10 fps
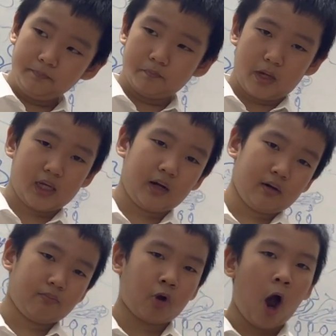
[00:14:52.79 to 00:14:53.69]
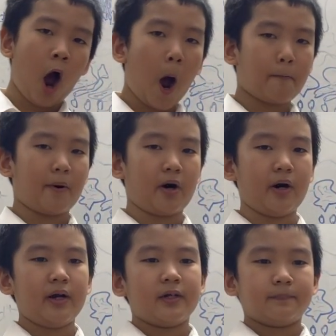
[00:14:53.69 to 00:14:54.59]
made out of copper.
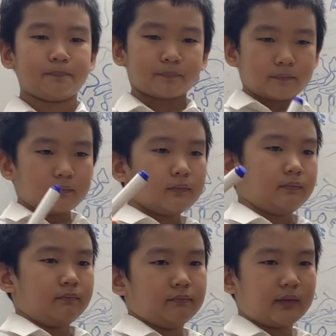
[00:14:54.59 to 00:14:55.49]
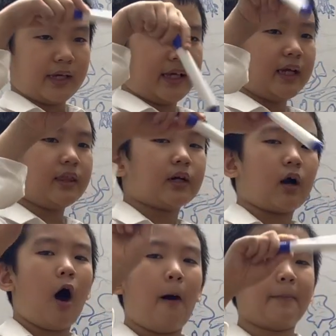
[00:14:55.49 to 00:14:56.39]
they get the
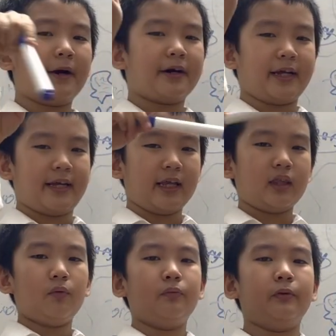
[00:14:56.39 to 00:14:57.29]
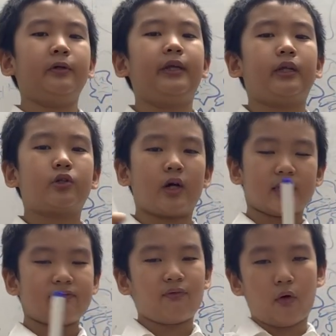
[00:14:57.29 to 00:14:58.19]
copper, they get the wood, they
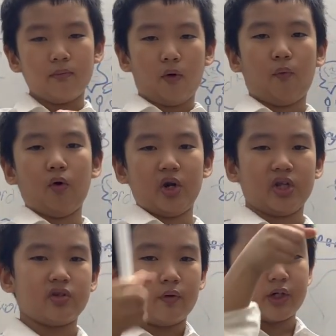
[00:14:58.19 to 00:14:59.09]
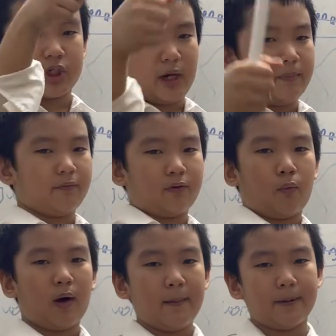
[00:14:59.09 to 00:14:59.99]
transform the wood into a shape of a
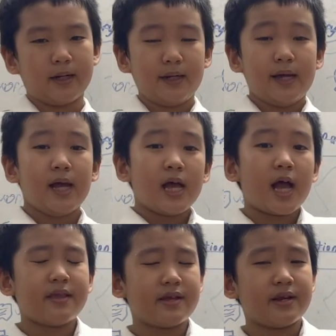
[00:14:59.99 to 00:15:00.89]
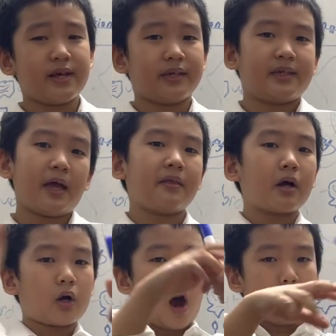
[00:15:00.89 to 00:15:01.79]
weapon, and then they get the
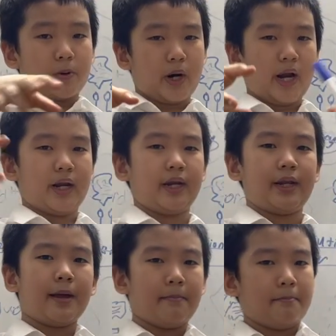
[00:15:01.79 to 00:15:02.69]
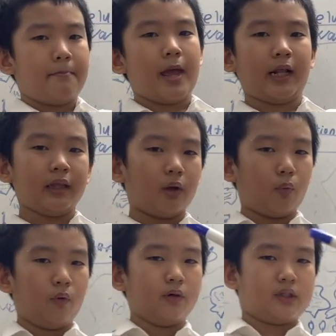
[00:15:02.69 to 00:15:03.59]
copper and then they mend the
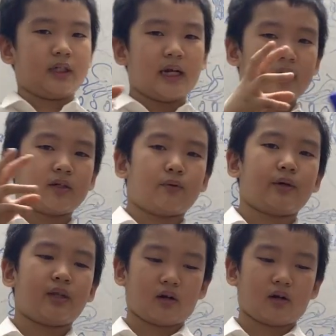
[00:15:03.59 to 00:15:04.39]
wood together with the